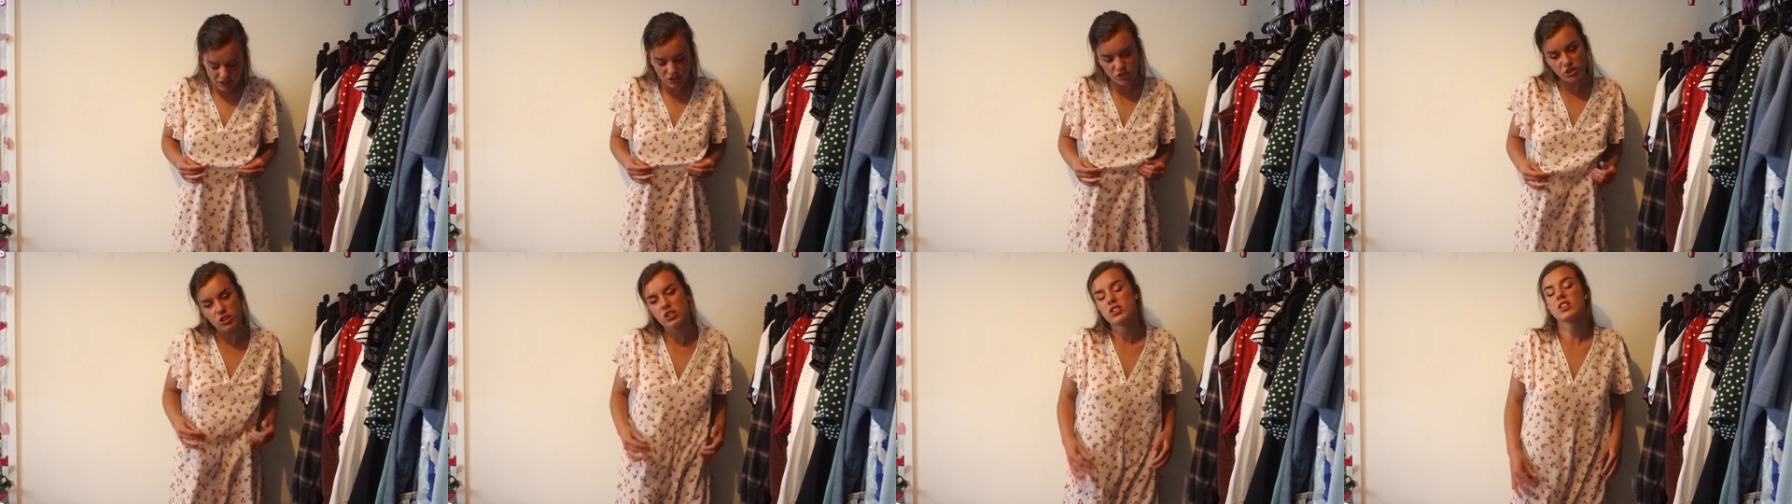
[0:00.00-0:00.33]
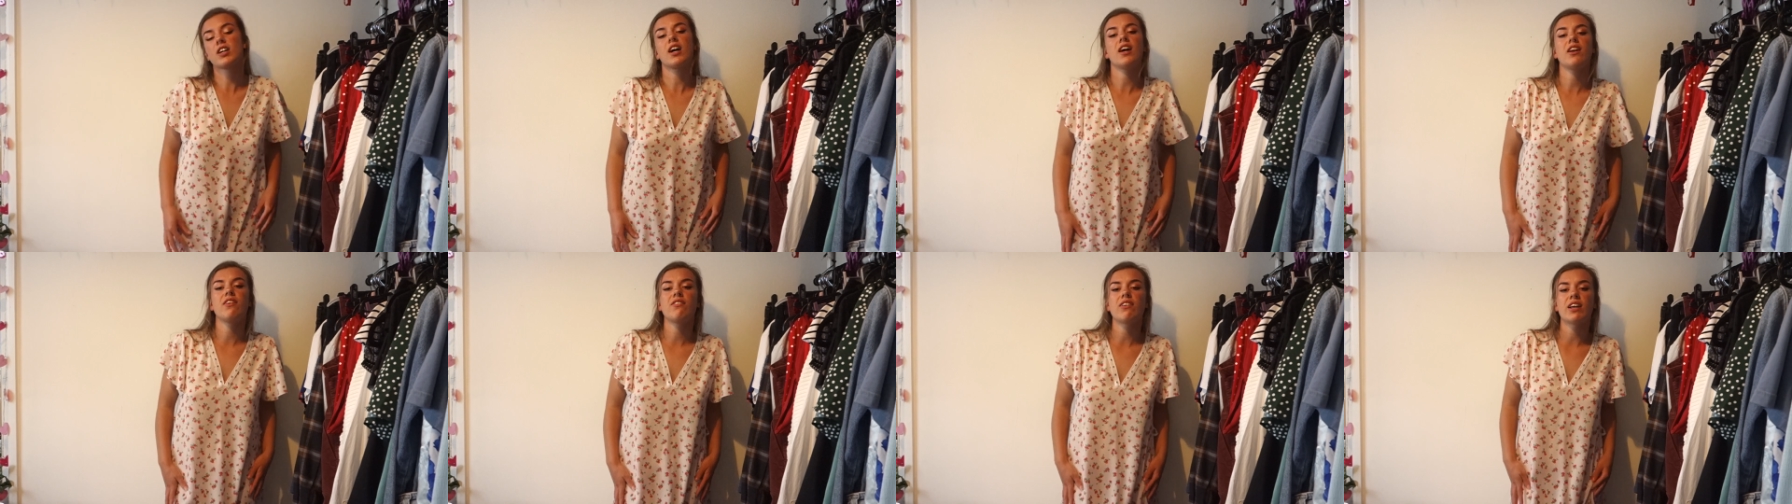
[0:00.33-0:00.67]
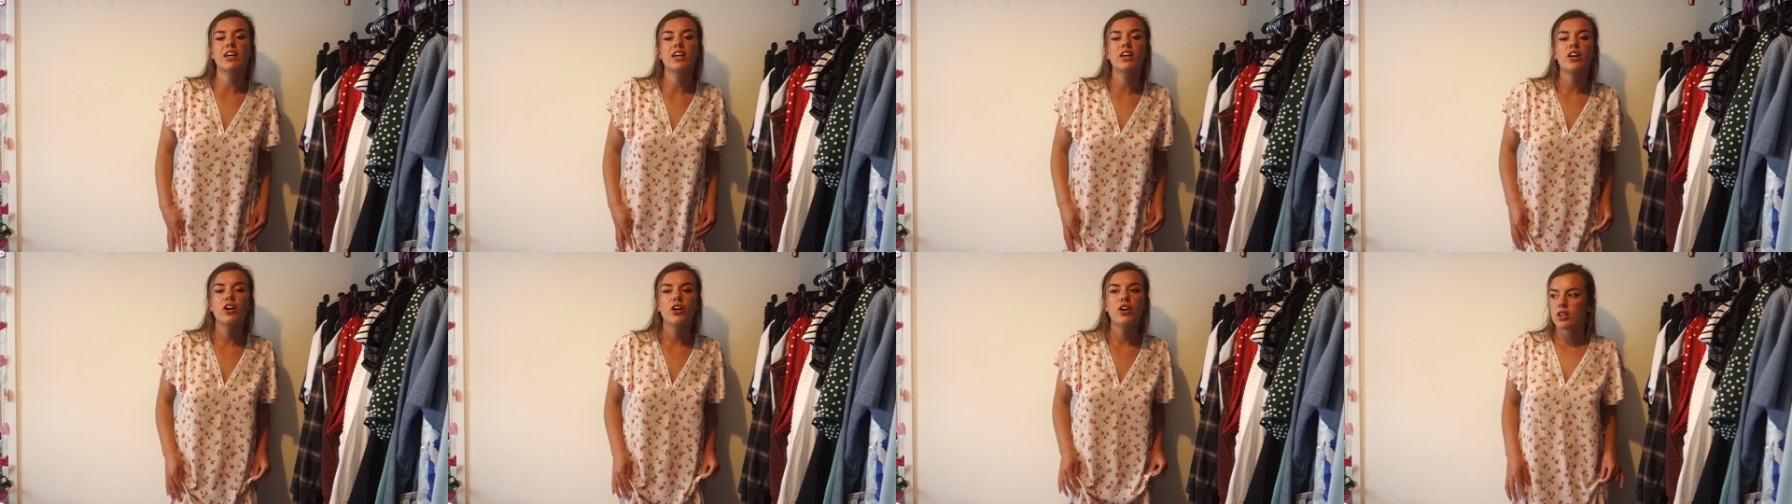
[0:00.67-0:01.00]
It's just a kind of
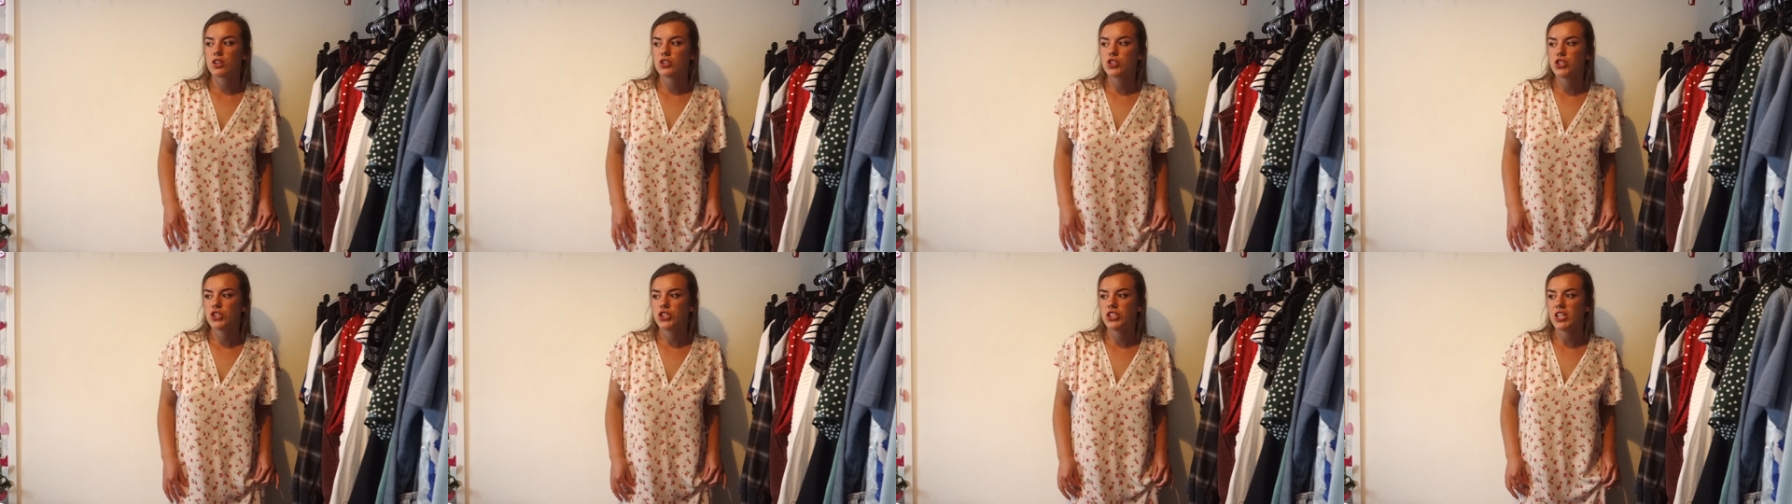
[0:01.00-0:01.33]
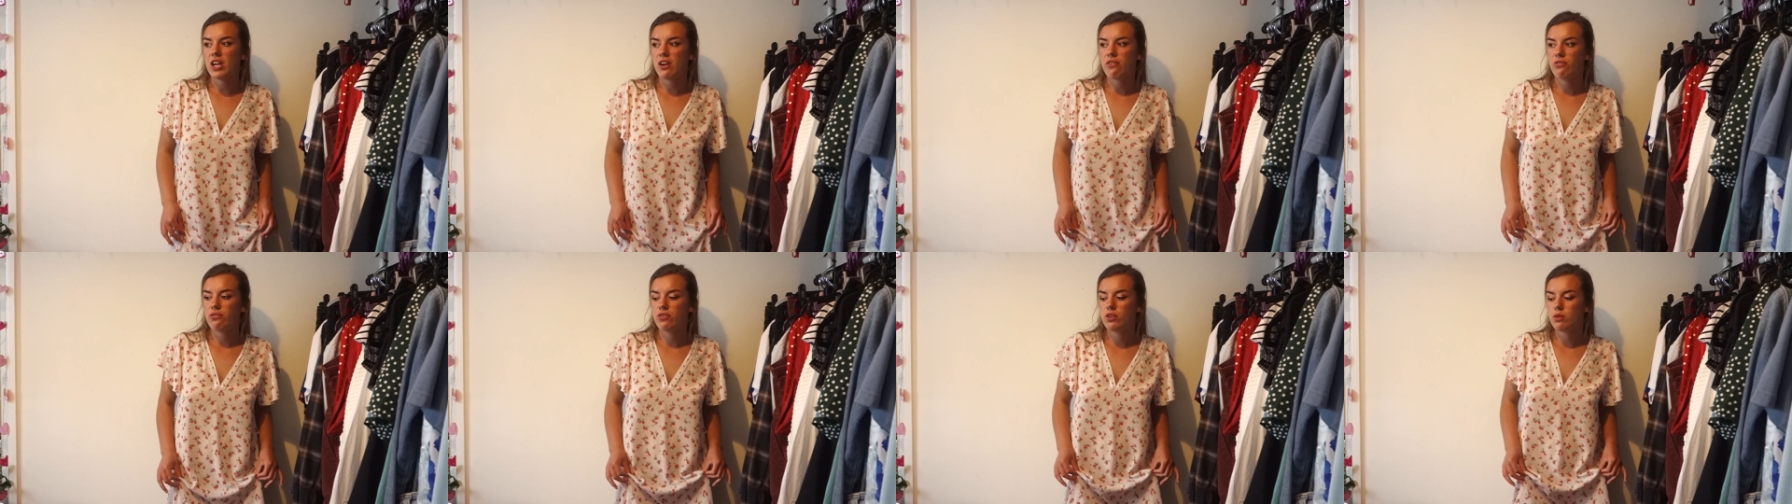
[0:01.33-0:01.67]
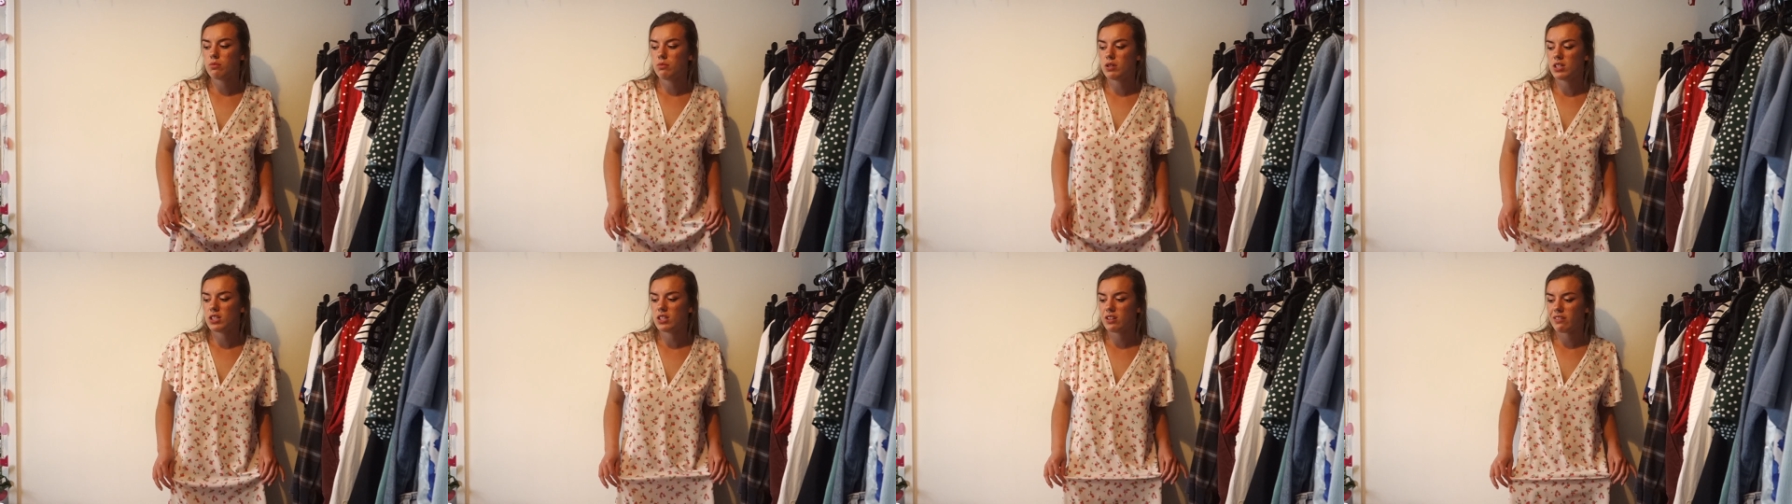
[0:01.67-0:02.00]
like shift
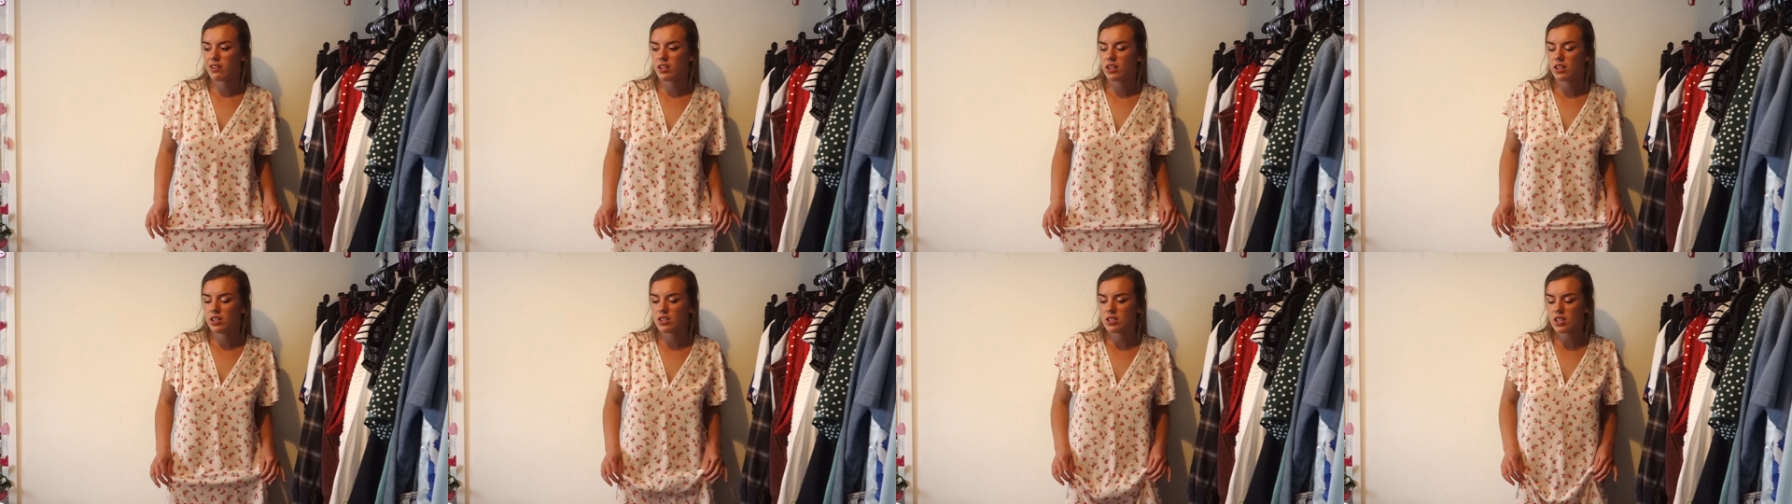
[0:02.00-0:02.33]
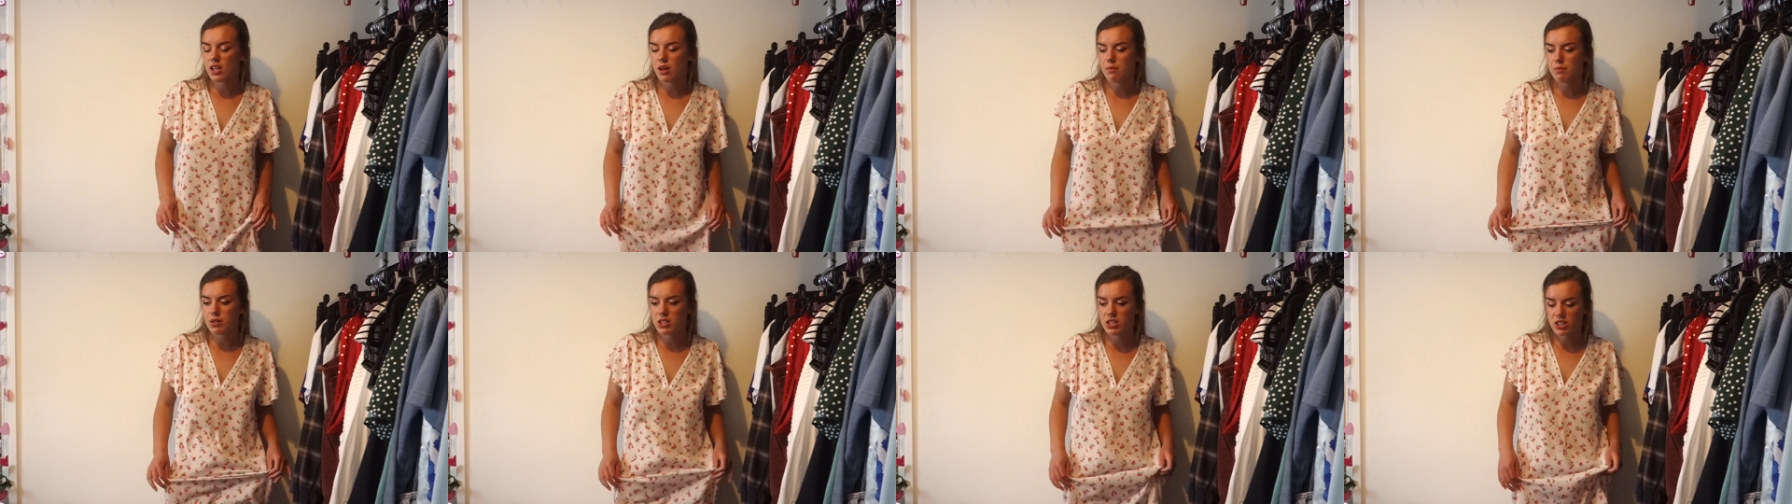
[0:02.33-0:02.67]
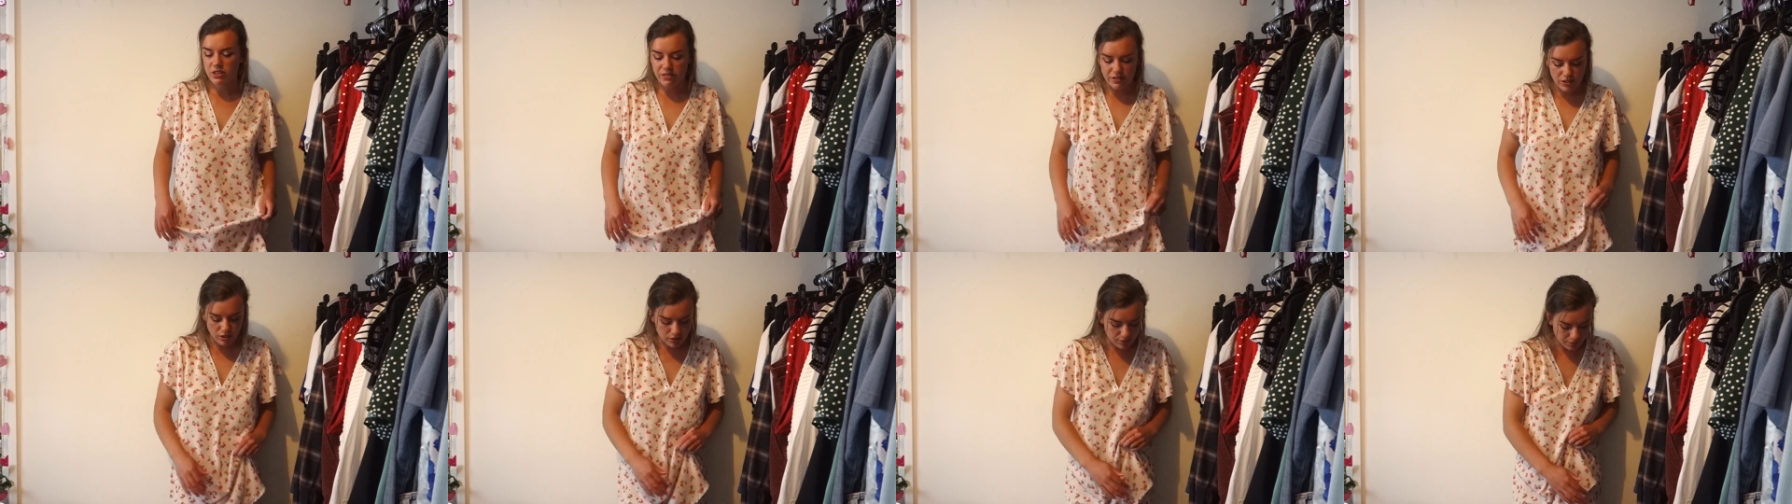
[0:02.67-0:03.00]
material. Is that
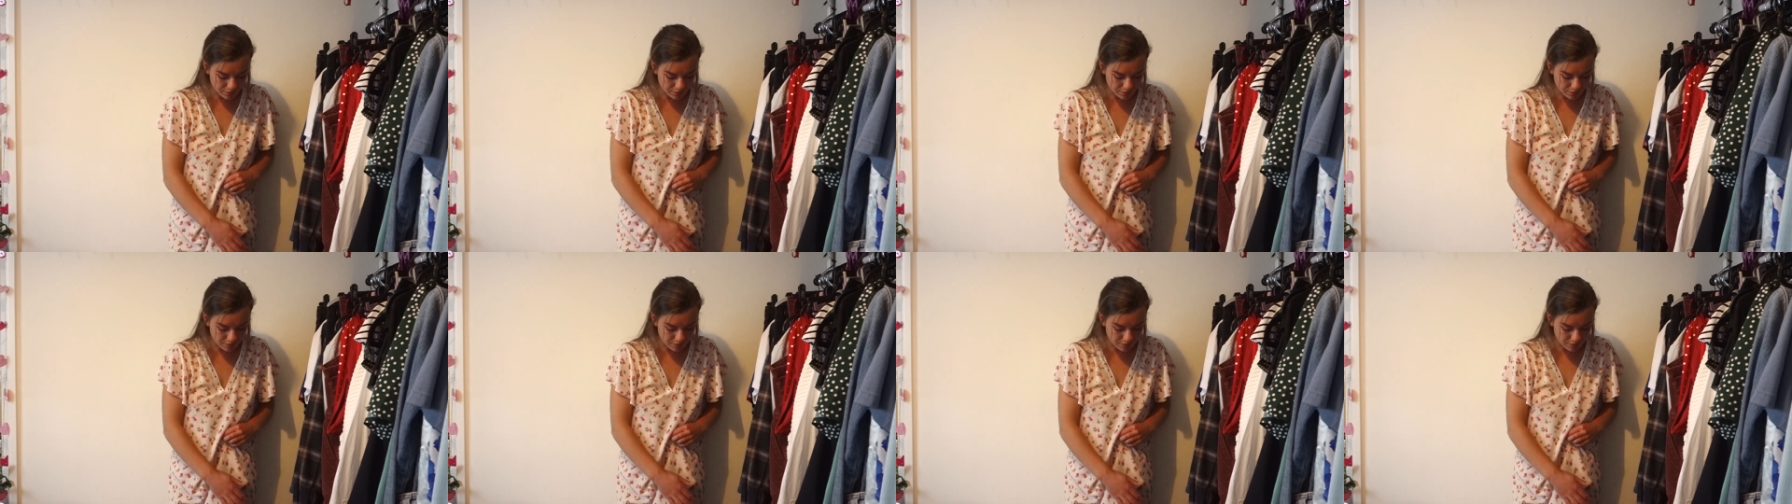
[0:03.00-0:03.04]
material?